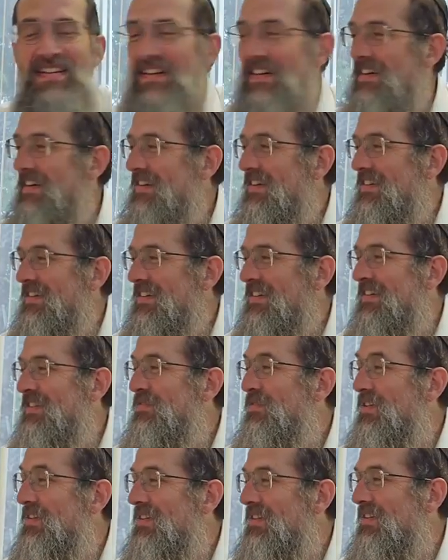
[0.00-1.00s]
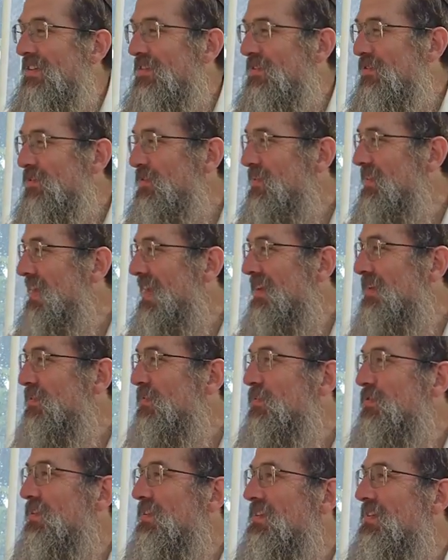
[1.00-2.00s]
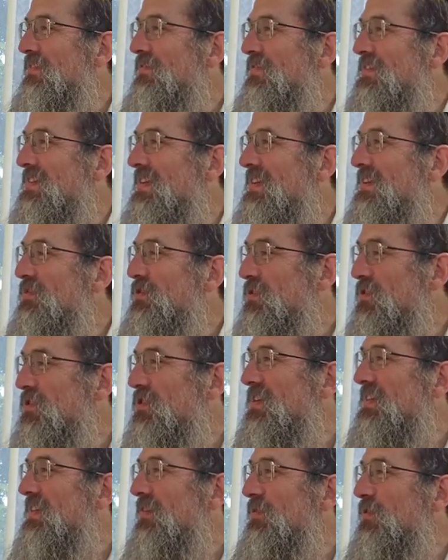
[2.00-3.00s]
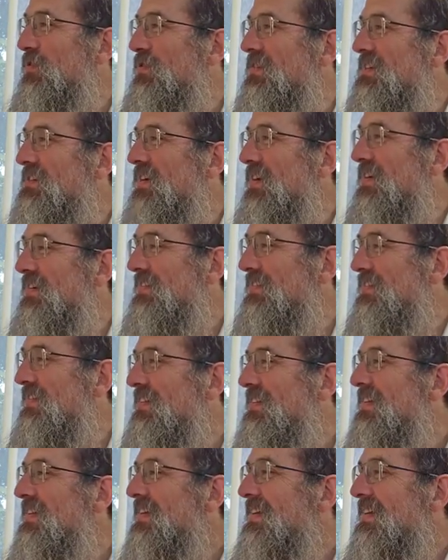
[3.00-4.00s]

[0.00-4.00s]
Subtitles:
I don't know if it's a he or she that wrote this article.